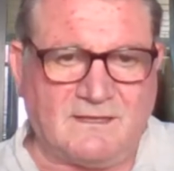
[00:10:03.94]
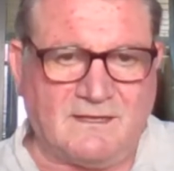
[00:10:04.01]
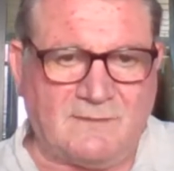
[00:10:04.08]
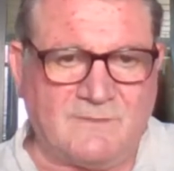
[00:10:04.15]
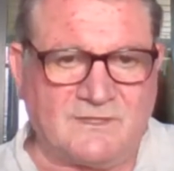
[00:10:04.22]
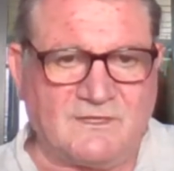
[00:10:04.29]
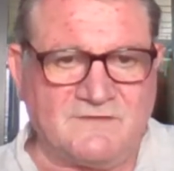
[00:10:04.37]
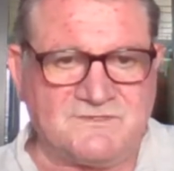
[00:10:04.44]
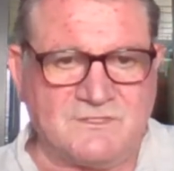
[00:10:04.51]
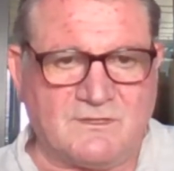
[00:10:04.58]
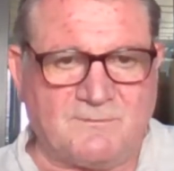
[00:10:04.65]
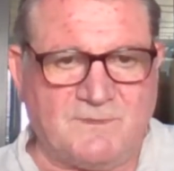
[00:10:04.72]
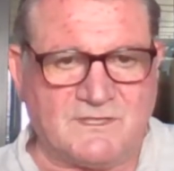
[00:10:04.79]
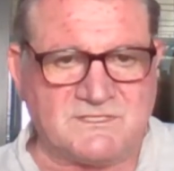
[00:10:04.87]
climate
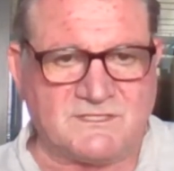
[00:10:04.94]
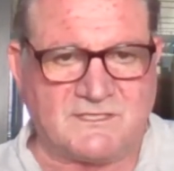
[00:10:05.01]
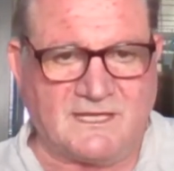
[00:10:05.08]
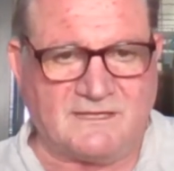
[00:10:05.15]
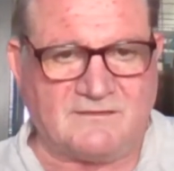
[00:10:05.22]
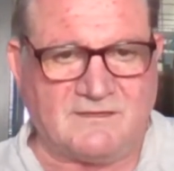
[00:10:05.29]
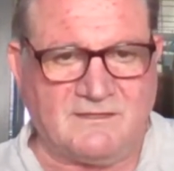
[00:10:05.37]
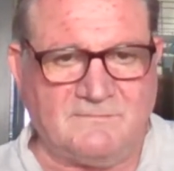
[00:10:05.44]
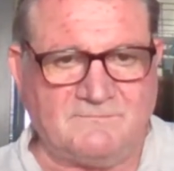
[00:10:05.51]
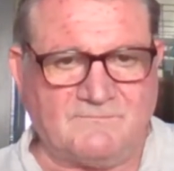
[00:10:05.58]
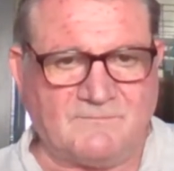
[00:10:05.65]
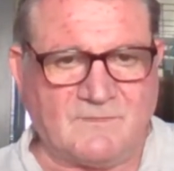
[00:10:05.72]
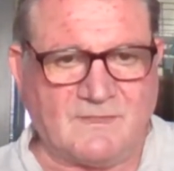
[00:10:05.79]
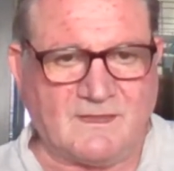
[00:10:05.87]
gives you the
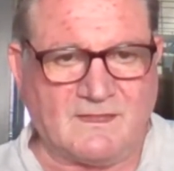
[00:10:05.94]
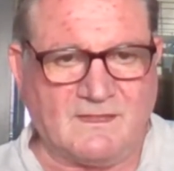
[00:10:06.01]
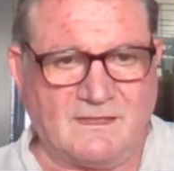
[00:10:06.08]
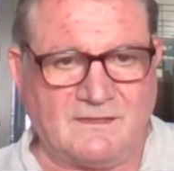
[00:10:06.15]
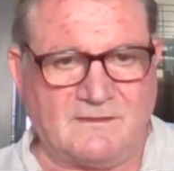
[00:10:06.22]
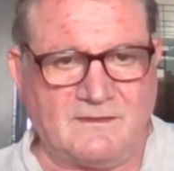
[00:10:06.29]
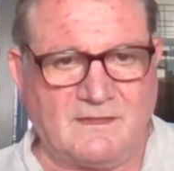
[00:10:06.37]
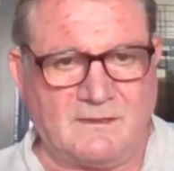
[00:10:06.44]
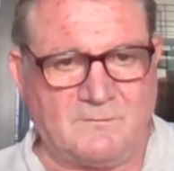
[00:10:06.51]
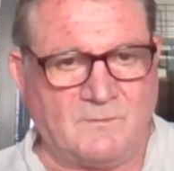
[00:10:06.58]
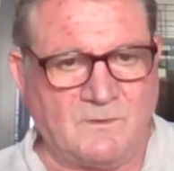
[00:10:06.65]
personality, and